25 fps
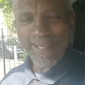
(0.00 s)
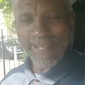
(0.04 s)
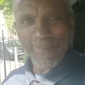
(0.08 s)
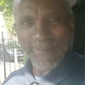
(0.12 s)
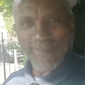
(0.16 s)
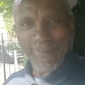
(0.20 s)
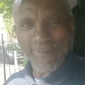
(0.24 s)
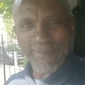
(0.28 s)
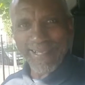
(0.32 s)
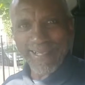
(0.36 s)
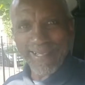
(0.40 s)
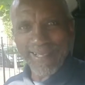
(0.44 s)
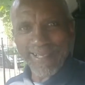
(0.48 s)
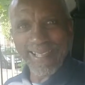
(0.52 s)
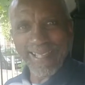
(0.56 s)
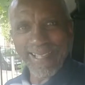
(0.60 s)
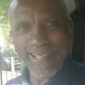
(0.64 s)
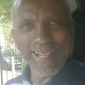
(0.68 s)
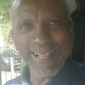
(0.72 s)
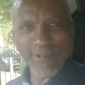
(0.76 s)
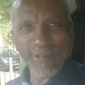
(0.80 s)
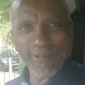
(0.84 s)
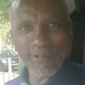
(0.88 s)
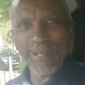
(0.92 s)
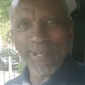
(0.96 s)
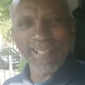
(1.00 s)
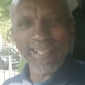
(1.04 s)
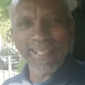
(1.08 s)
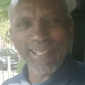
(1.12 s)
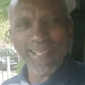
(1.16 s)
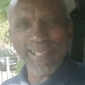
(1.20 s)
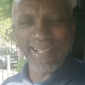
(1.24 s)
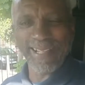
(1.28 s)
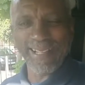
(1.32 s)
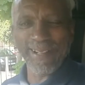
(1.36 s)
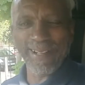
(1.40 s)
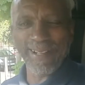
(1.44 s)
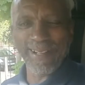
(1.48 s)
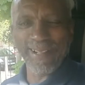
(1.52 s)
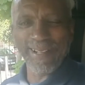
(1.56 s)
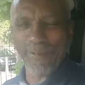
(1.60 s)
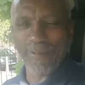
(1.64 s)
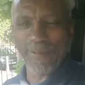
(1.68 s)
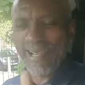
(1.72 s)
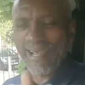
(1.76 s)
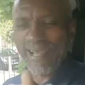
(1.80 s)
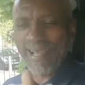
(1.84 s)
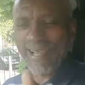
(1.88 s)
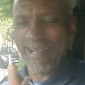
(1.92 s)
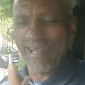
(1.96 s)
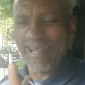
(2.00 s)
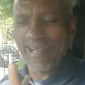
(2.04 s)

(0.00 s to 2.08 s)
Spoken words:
man. Could get trunking done quicker.